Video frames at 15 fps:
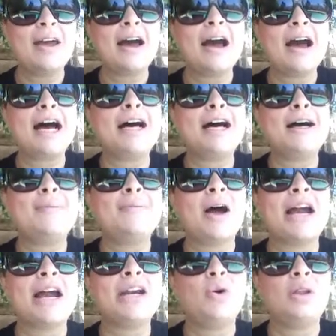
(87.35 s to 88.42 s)

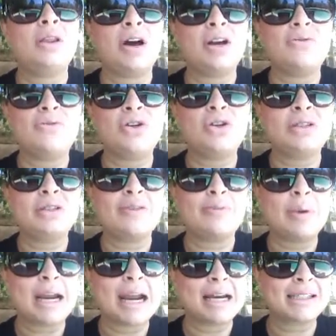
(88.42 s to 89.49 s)
I know a lot of you girls have
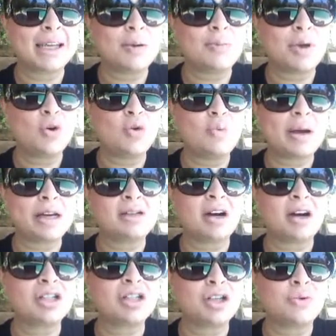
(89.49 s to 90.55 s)
been asking me who my
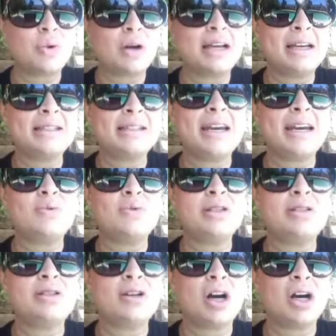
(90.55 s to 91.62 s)
doctor was, and it was
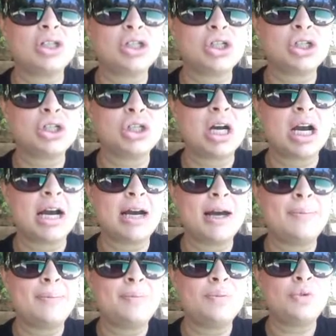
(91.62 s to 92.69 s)
Dr.
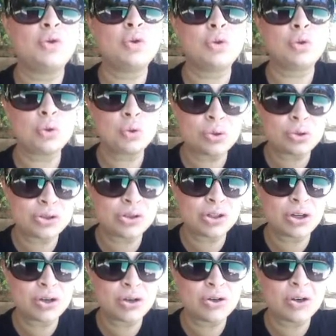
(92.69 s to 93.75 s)

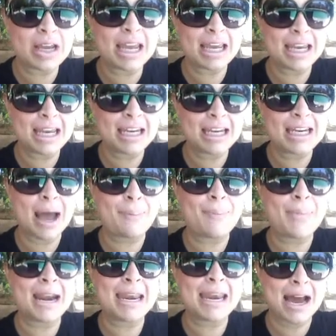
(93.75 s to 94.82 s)
Turcio in
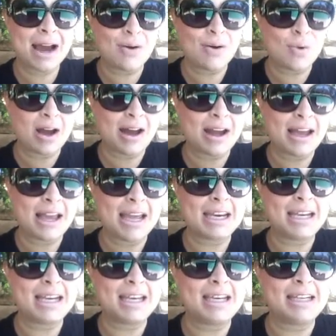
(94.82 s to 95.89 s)
Managua, and
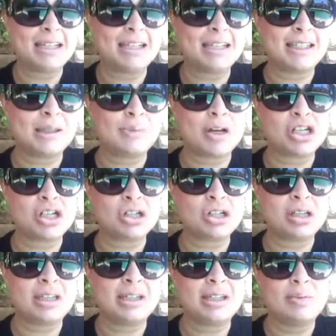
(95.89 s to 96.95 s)
he's a
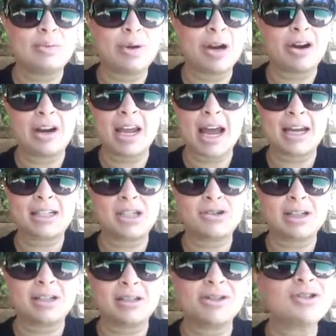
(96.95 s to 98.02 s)
specialist in
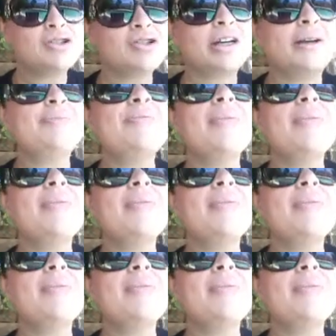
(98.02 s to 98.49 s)
bariatric surgery.